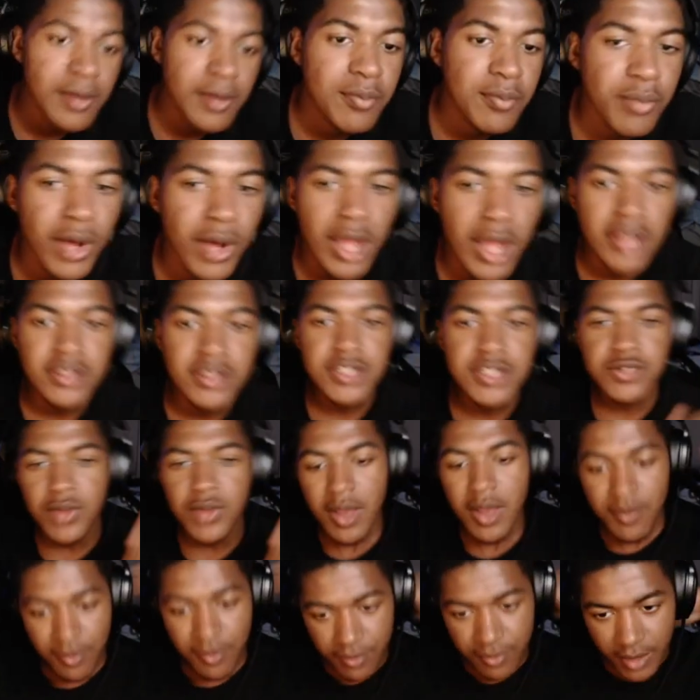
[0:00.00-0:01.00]
But at least we
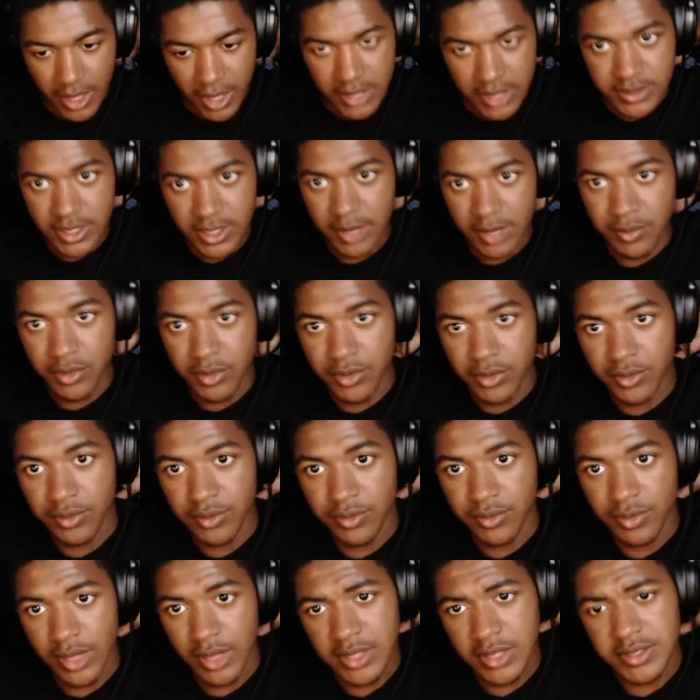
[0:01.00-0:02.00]
have a flying type move.
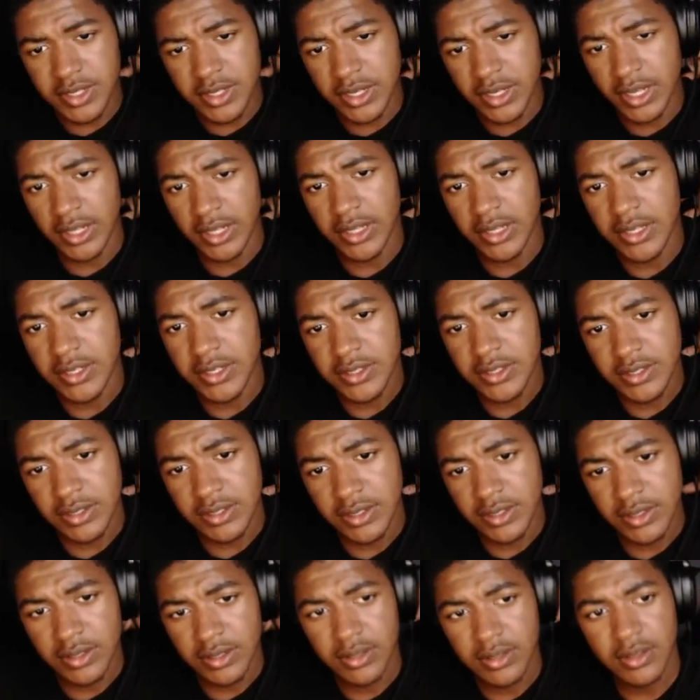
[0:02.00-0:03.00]
That's good at least.
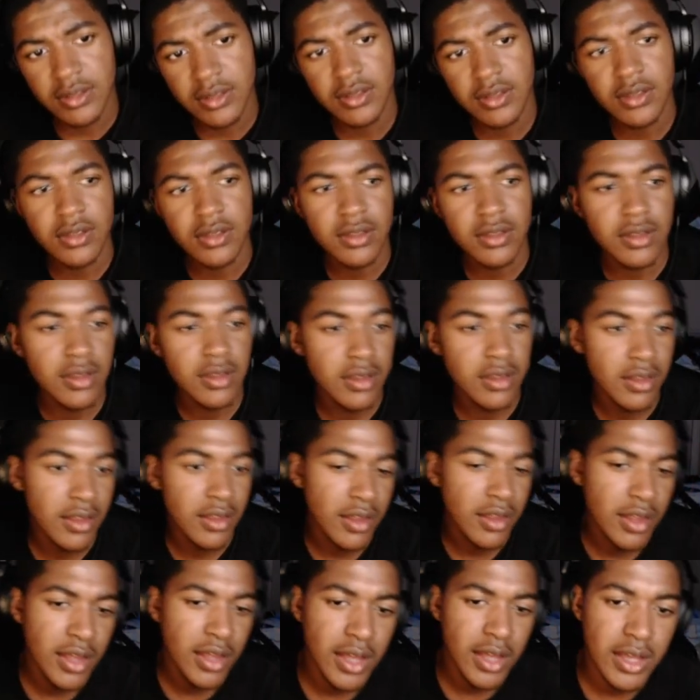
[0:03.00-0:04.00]

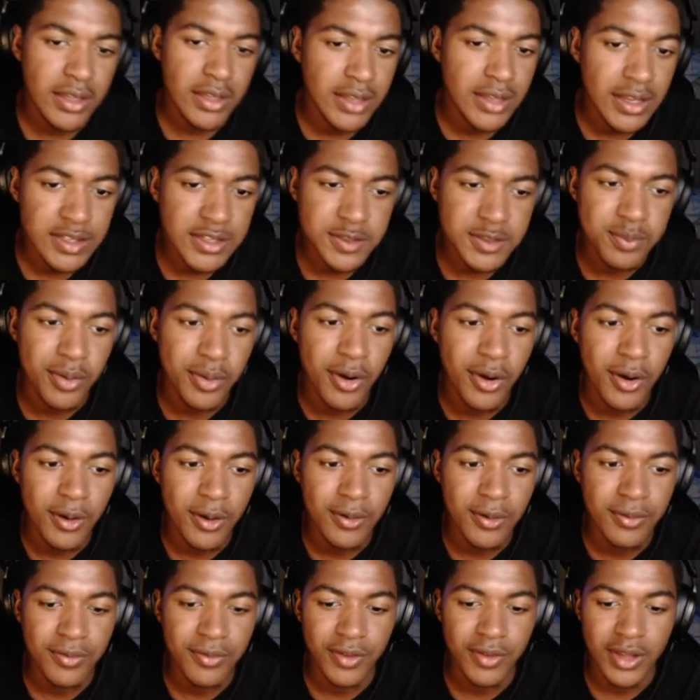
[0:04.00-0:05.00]
And that's
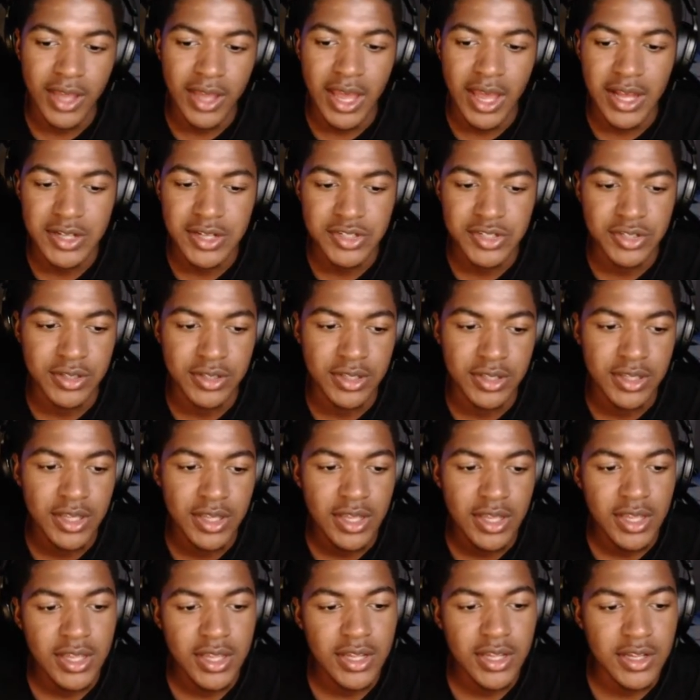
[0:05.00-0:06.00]
perfect actually.
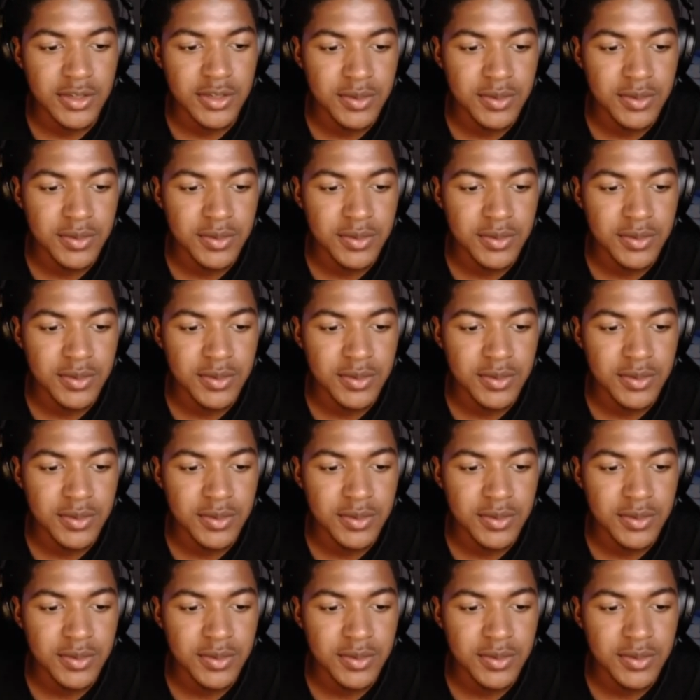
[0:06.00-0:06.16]
Because